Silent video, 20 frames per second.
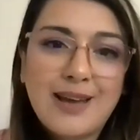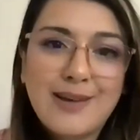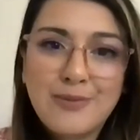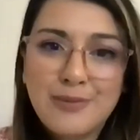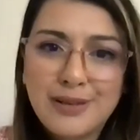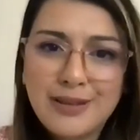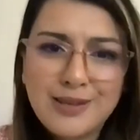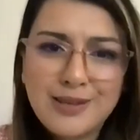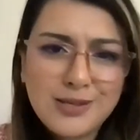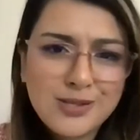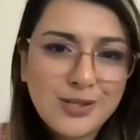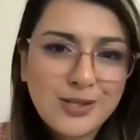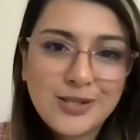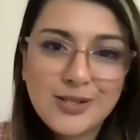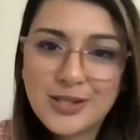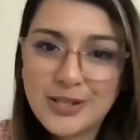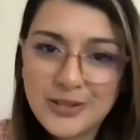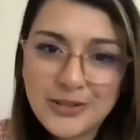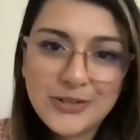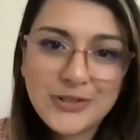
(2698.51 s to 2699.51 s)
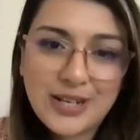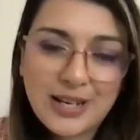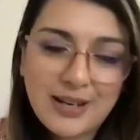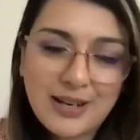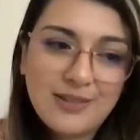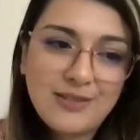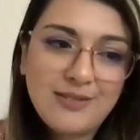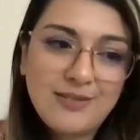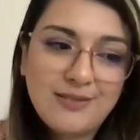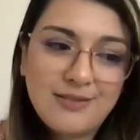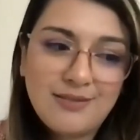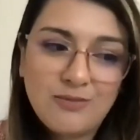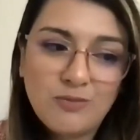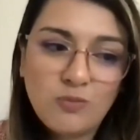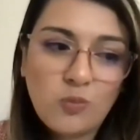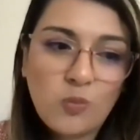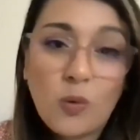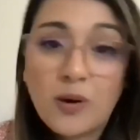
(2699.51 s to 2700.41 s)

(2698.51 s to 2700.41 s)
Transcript: I really start to understand